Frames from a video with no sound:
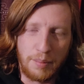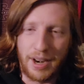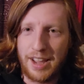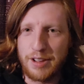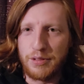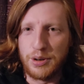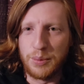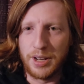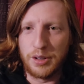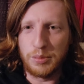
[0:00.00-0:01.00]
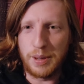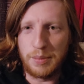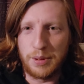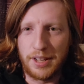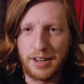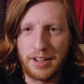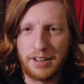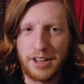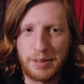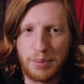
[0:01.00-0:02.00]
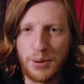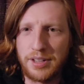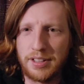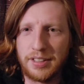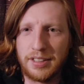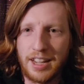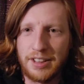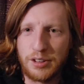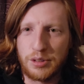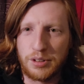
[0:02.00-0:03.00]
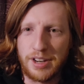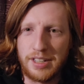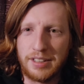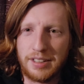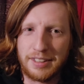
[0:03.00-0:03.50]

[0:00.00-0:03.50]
But hey, if you're one of those people that like pointing at the screen,